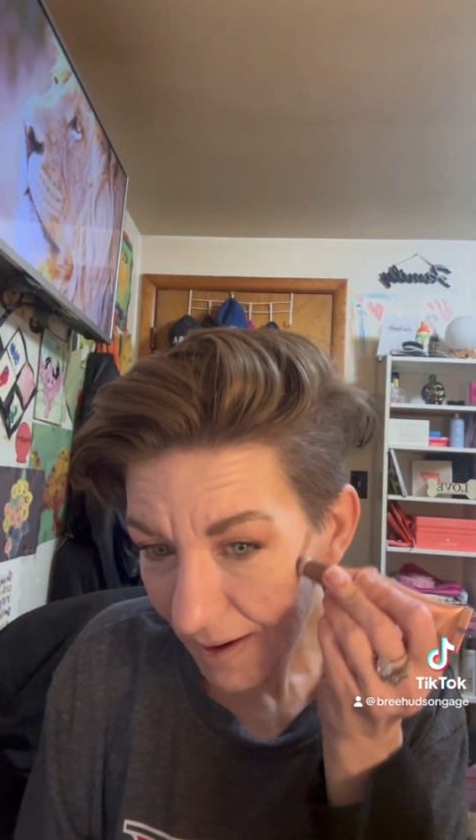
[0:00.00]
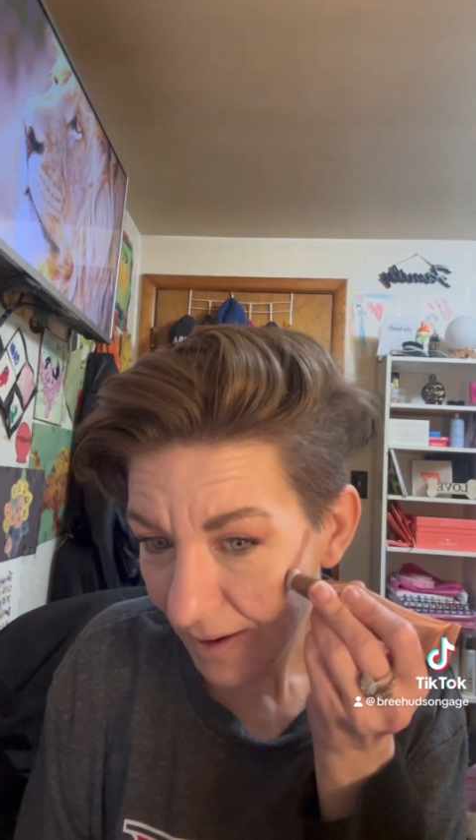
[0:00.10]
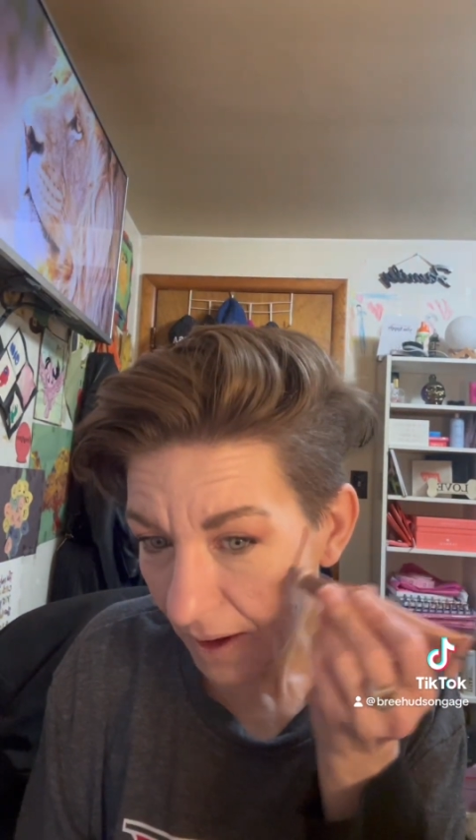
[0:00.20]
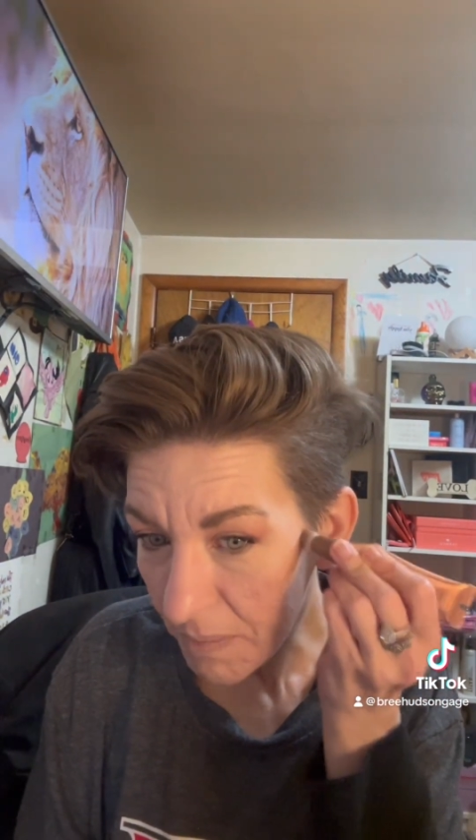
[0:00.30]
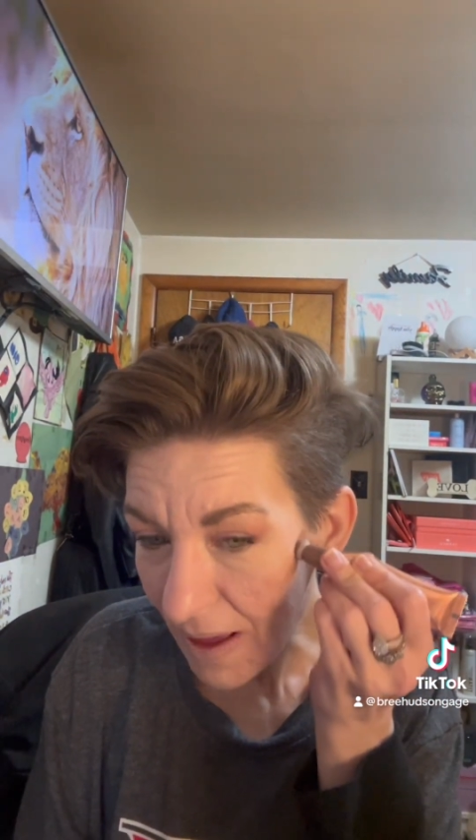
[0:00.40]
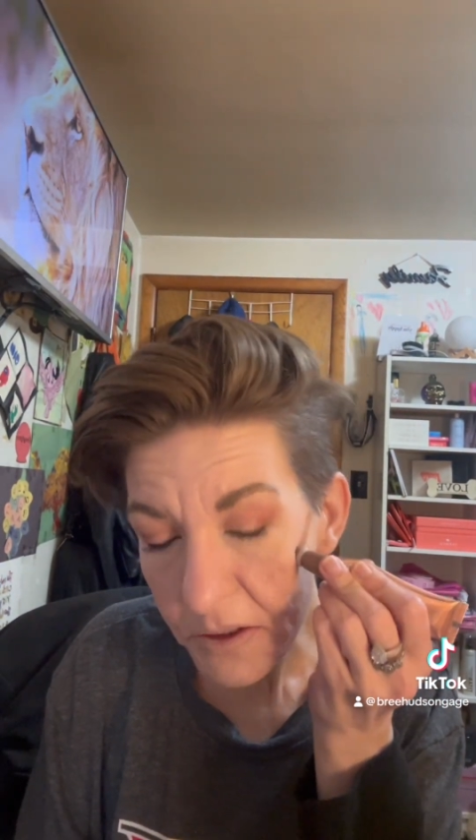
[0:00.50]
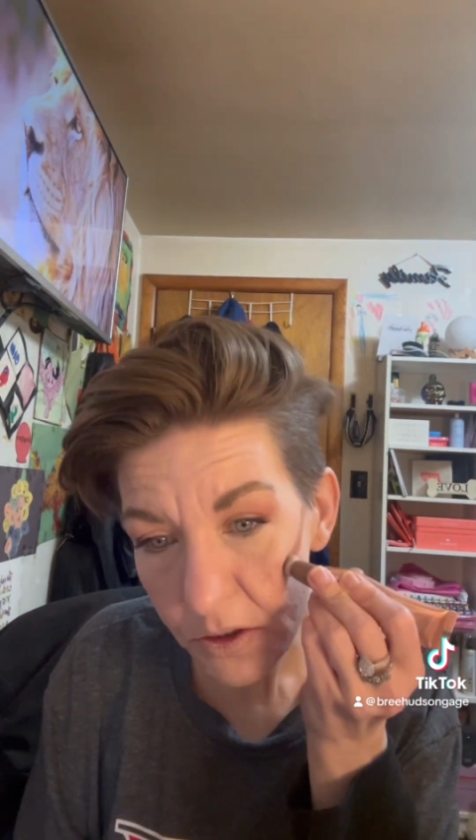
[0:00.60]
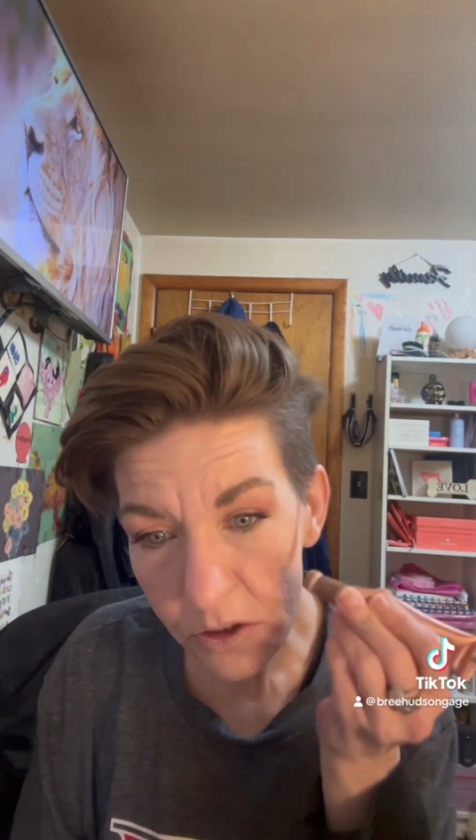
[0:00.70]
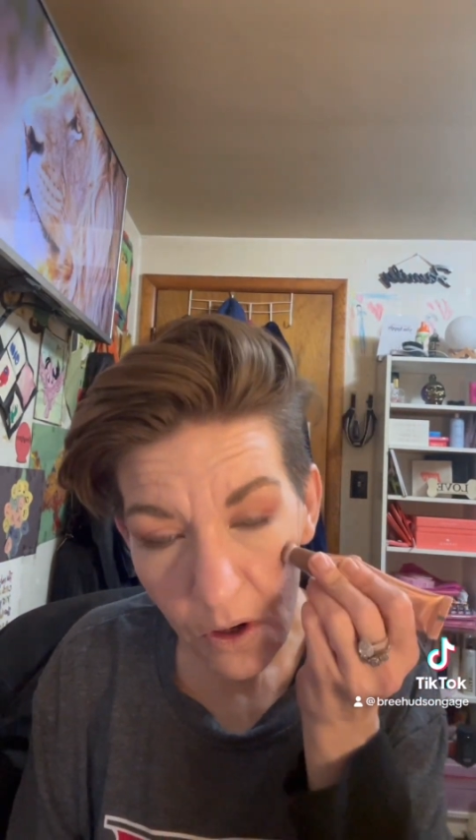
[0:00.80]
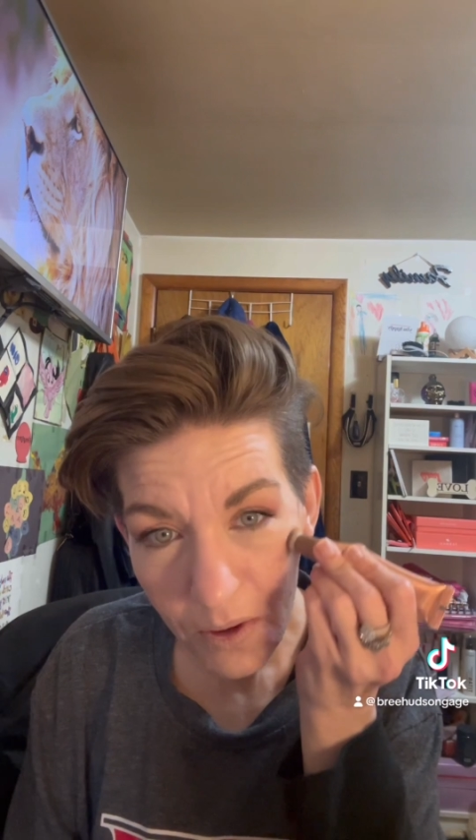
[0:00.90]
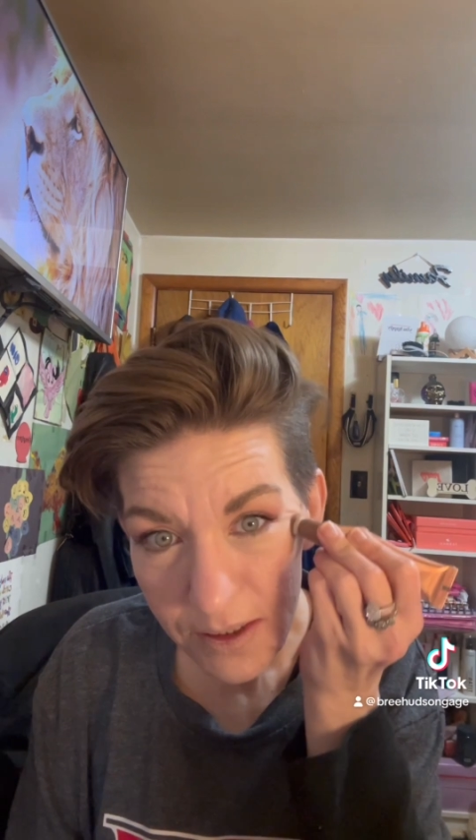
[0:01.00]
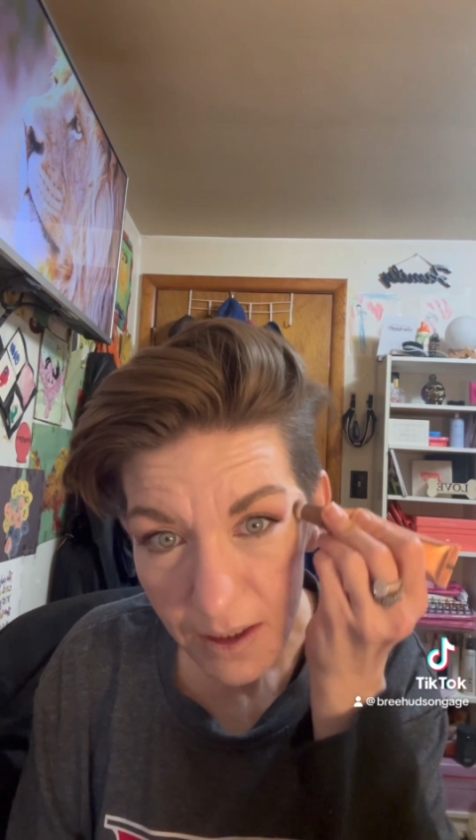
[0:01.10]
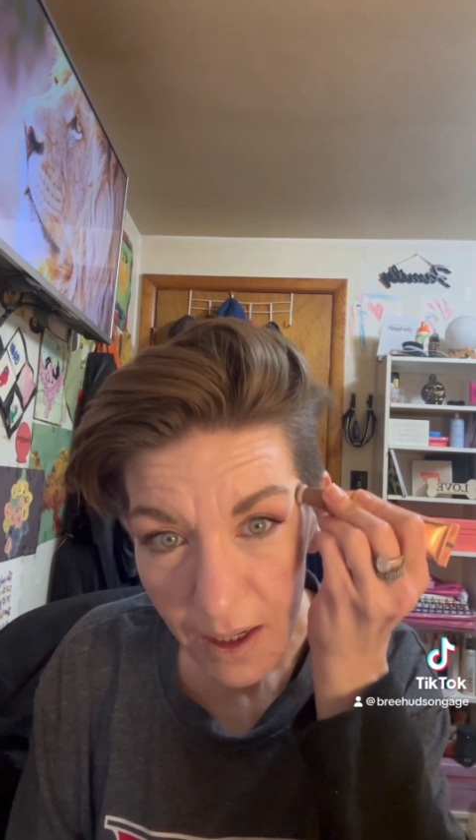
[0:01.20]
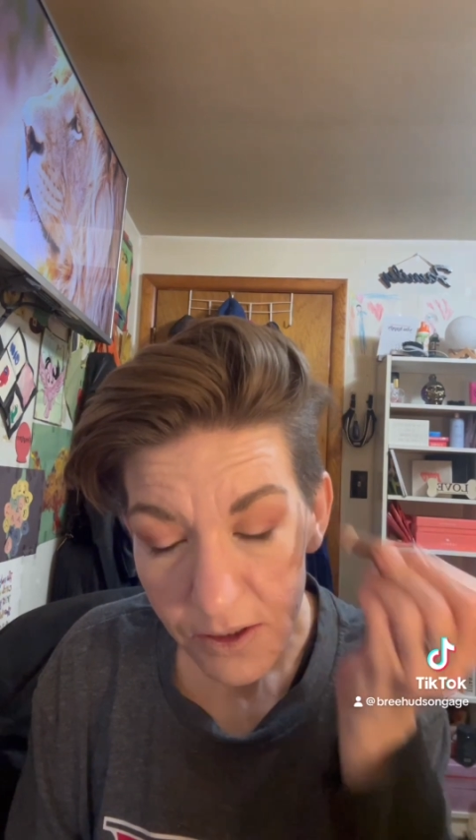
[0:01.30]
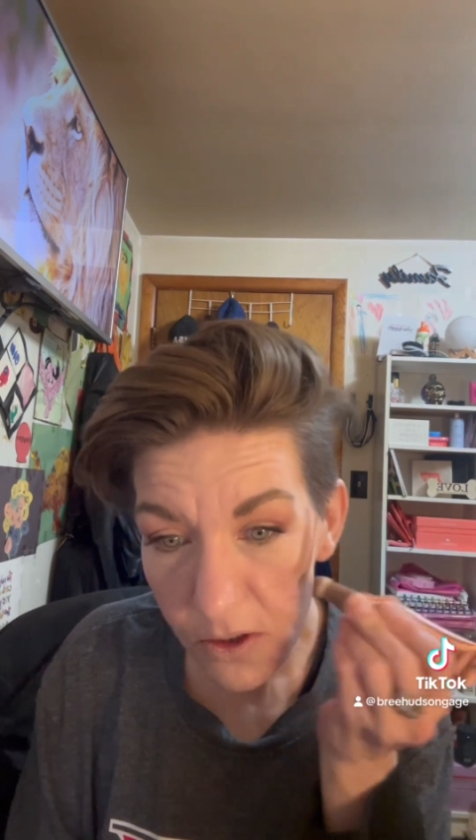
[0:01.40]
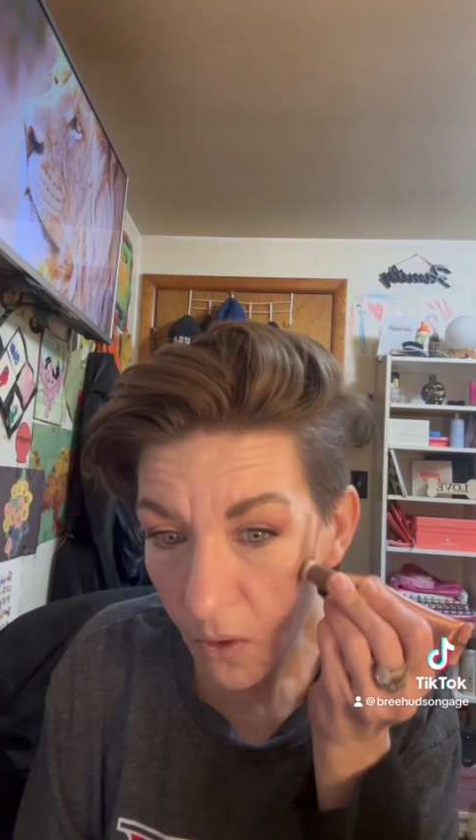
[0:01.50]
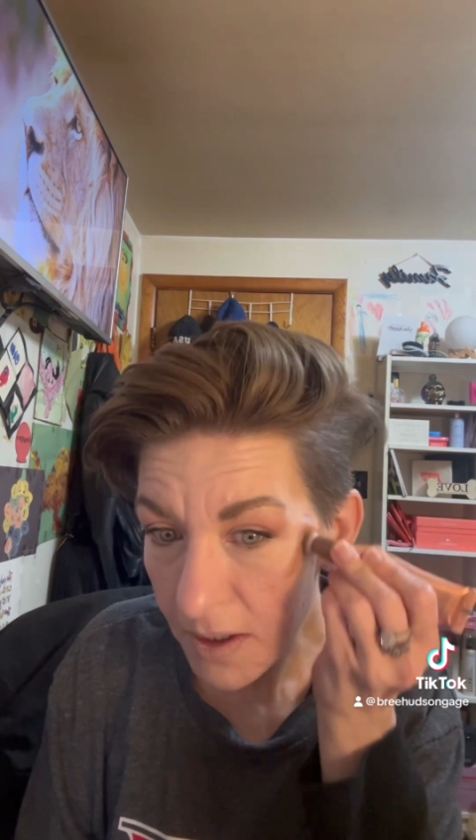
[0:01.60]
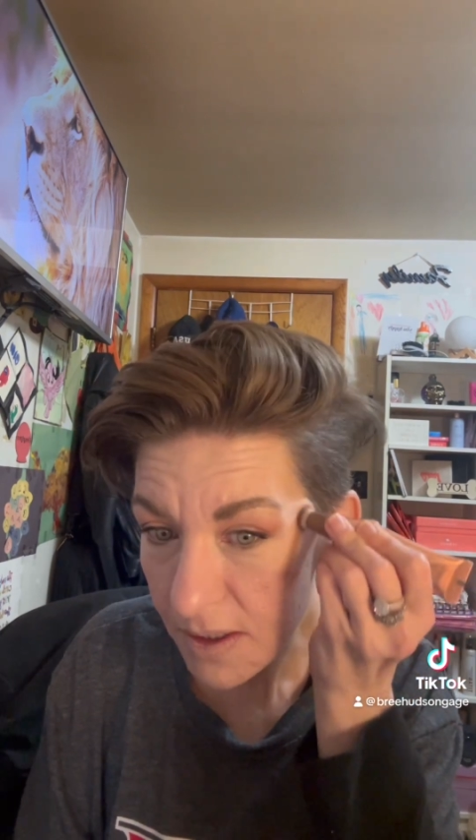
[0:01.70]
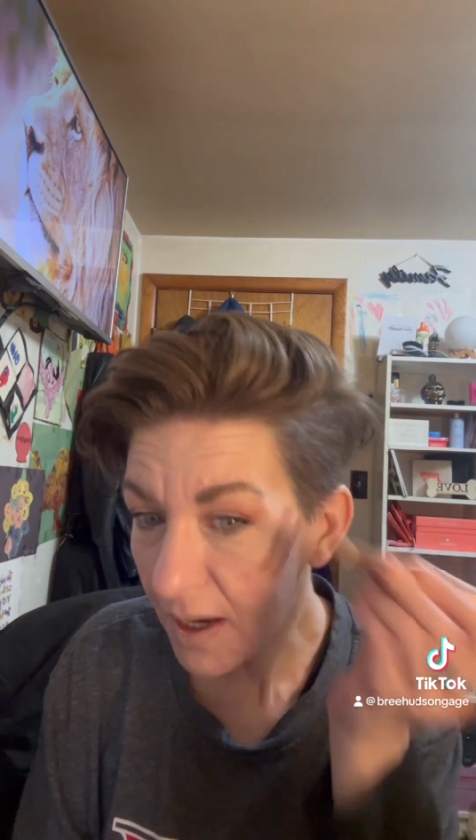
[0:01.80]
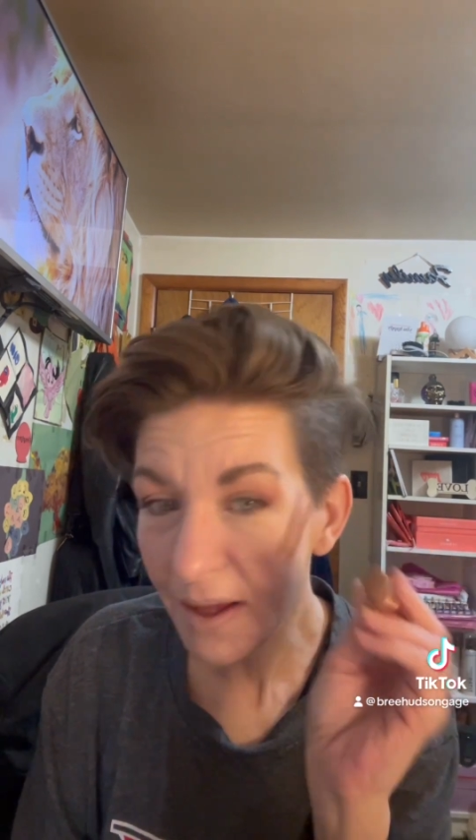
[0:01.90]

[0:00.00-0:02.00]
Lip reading: It like blends so easily and so nicely,